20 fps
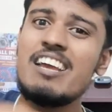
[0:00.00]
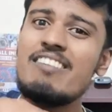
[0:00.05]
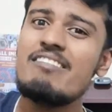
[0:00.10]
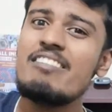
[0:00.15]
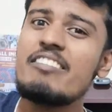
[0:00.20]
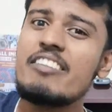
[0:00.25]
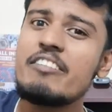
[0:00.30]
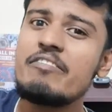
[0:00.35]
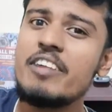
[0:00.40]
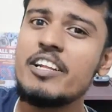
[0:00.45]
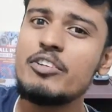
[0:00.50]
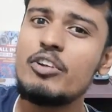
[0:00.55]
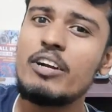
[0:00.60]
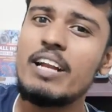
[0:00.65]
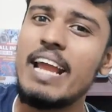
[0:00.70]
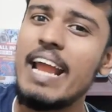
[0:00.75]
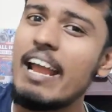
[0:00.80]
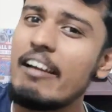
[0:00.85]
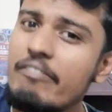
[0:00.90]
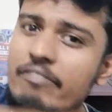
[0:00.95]
will reflect
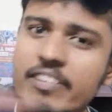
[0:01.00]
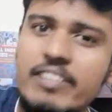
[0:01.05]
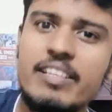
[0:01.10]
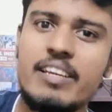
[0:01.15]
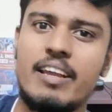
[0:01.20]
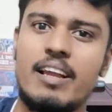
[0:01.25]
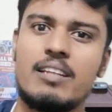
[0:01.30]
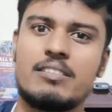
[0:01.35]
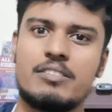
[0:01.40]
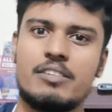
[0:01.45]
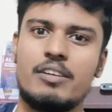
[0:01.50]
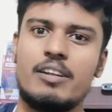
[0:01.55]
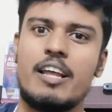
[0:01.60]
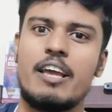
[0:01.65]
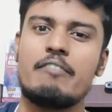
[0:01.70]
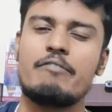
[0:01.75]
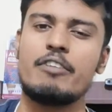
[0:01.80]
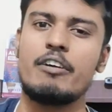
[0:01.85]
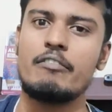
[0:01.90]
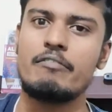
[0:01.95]
on everything else in your
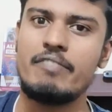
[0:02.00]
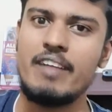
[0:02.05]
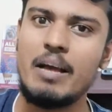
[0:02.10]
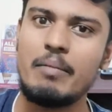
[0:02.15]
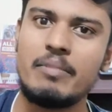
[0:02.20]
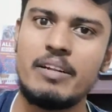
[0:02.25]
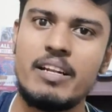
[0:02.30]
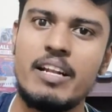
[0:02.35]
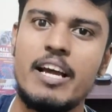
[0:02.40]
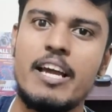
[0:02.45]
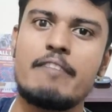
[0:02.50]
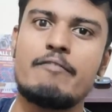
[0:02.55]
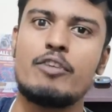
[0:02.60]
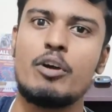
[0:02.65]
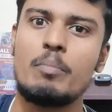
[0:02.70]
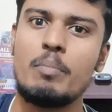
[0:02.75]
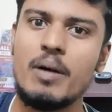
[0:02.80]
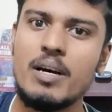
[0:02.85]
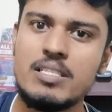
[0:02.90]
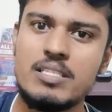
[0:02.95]
life, your family life,
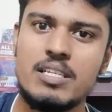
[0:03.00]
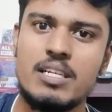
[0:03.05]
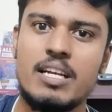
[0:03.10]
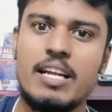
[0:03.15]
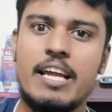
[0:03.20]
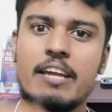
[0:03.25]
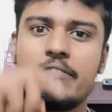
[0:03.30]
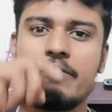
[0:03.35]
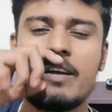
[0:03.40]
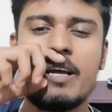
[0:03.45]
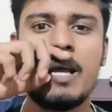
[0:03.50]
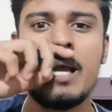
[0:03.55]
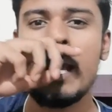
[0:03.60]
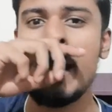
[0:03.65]
your personal life,